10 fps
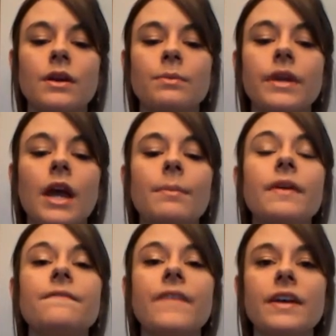becoming
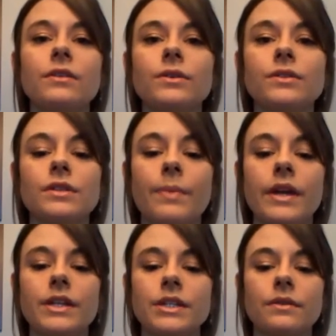fatal to the
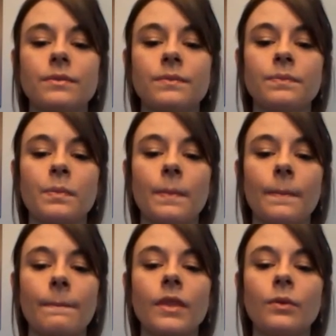patient.
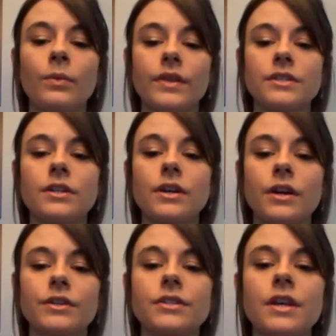When this
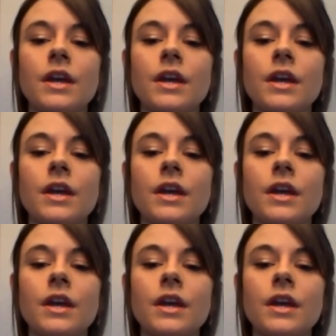occurs,